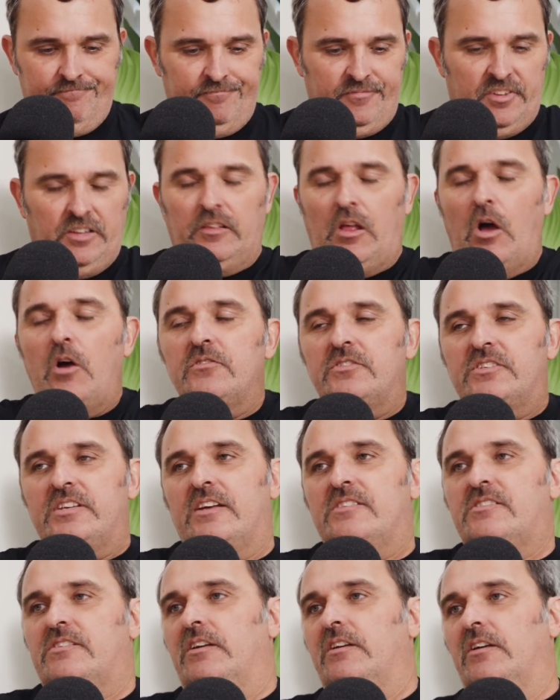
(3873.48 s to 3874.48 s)
load
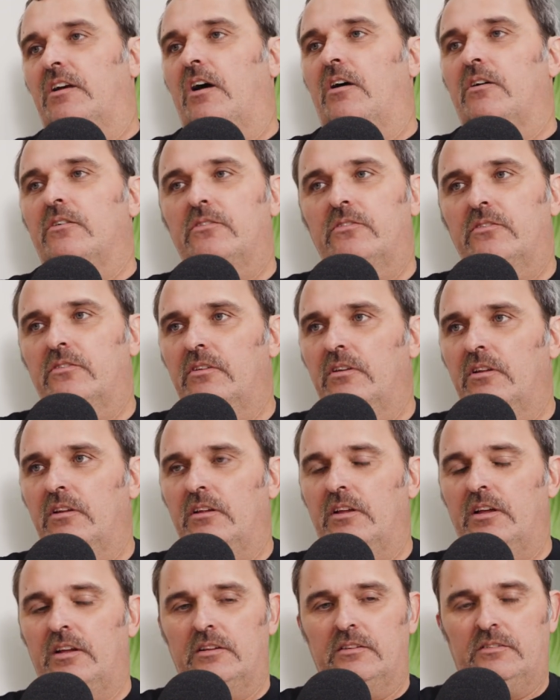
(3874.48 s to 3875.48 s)
testing goes,
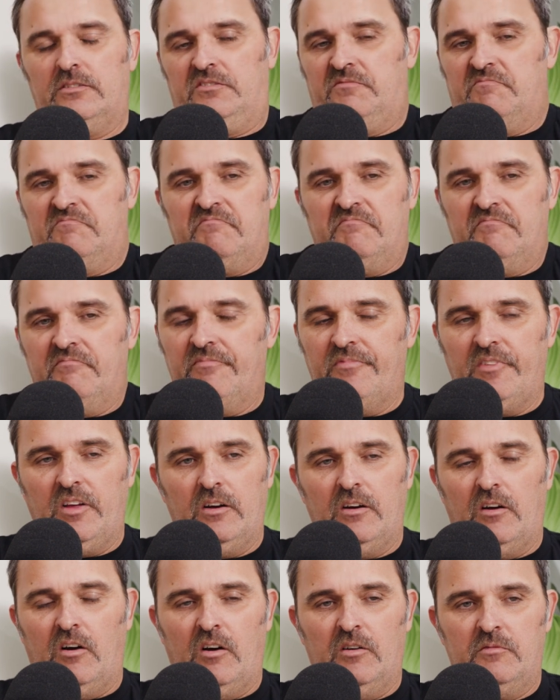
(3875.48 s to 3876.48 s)

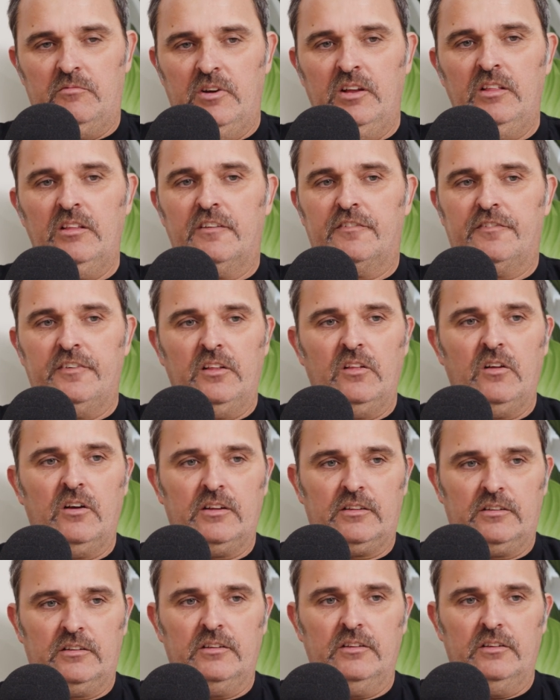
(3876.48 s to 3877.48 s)
I really feel
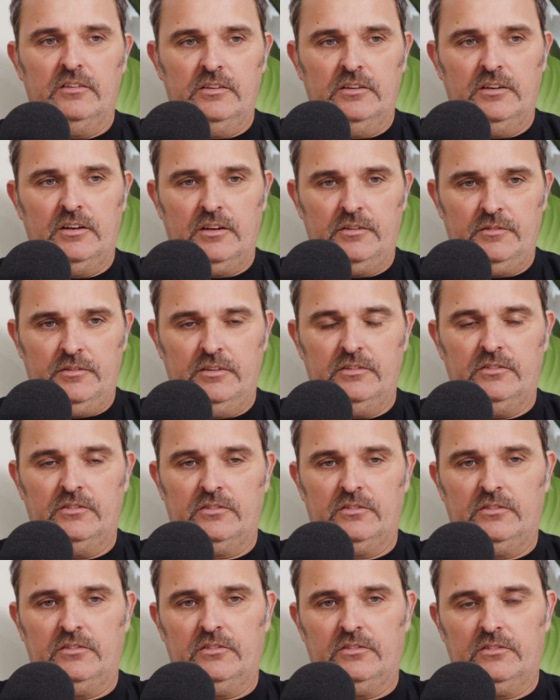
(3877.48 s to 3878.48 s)
like
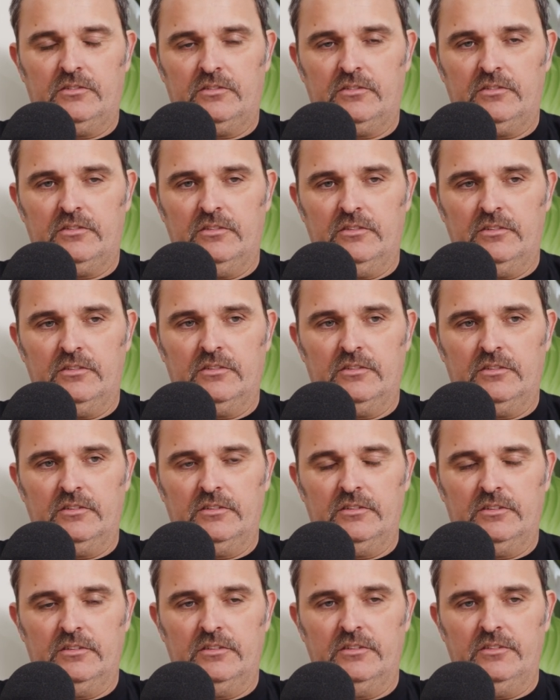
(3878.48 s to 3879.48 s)
there's
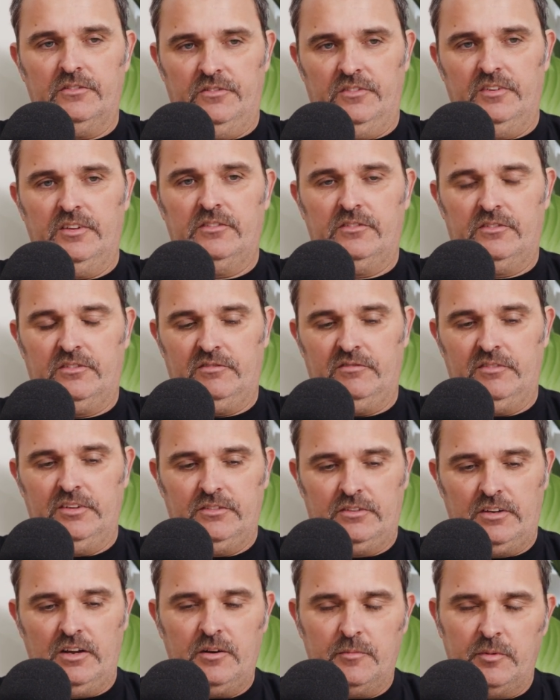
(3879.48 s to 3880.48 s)

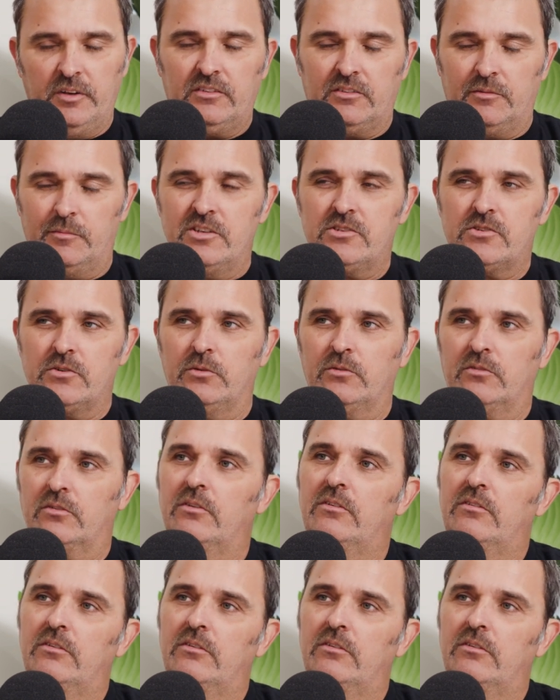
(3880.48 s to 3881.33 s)
going to be some issues.